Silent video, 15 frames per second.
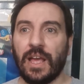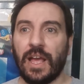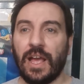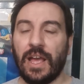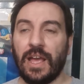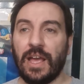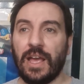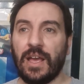
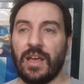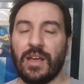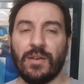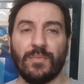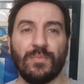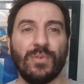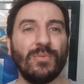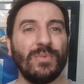
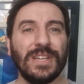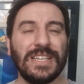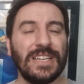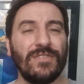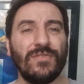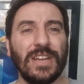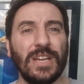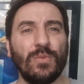But we
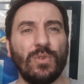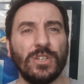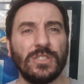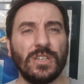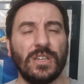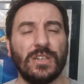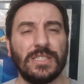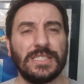didn't really watch a
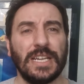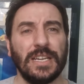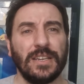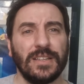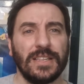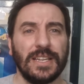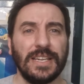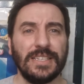lot of telly
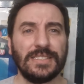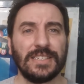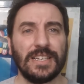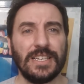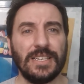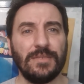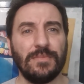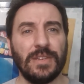on the night
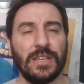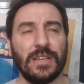time.